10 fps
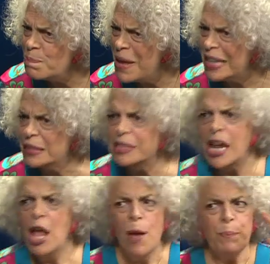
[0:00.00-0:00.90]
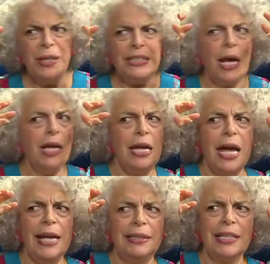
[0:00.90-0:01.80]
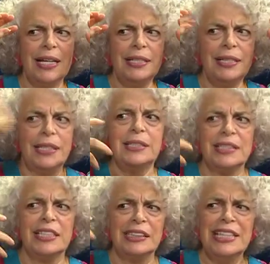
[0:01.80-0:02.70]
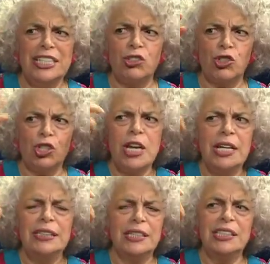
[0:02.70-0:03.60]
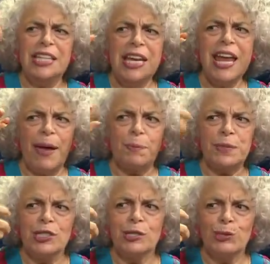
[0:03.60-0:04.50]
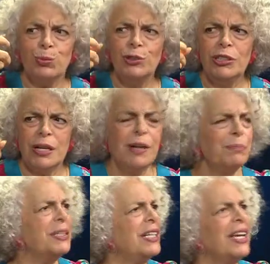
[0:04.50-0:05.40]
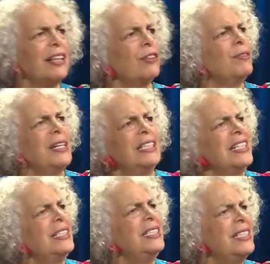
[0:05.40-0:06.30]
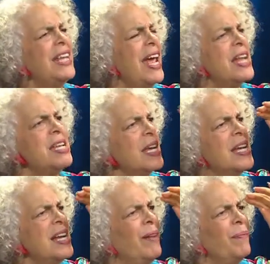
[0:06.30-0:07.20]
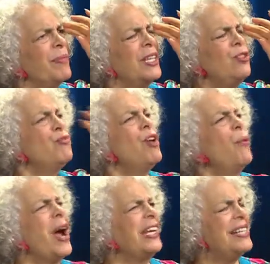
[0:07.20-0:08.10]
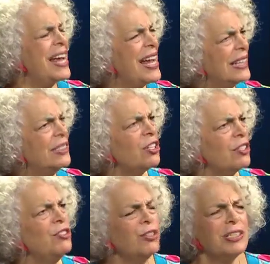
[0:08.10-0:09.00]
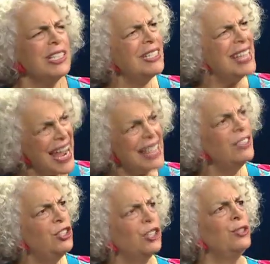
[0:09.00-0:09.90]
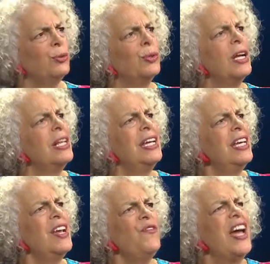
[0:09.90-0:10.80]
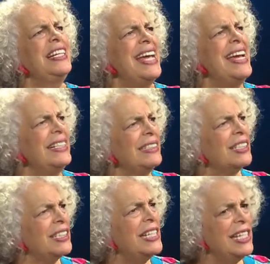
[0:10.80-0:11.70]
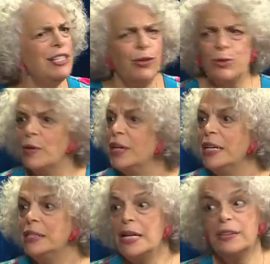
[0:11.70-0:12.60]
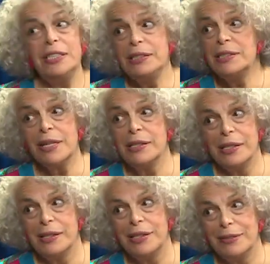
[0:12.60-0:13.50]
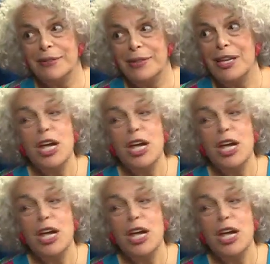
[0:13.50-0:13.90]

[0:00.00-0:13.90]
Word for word: meant, but I had like this glitch. The synapses wouldn't come together, and I said, you know, I can't understand you if I can't see you. Now, this guy, he's in the,